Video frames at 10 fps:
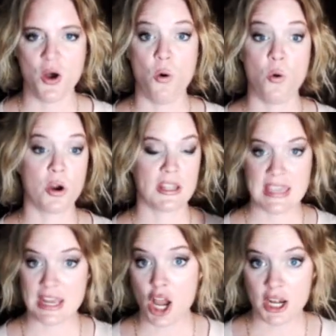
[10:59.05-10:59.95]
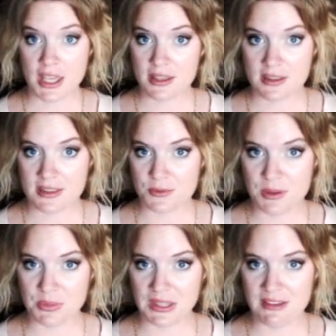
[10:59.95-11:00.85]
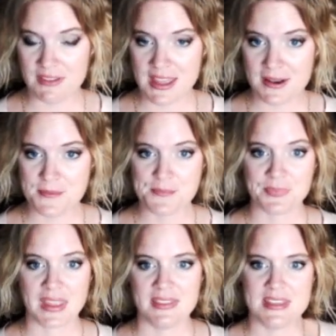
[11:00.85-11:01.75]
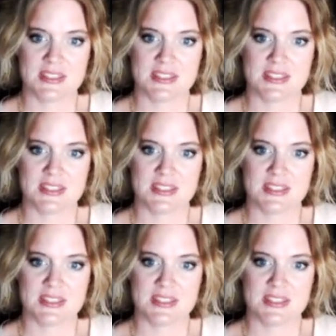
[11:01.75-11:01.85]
or get on a guild that we believe in, this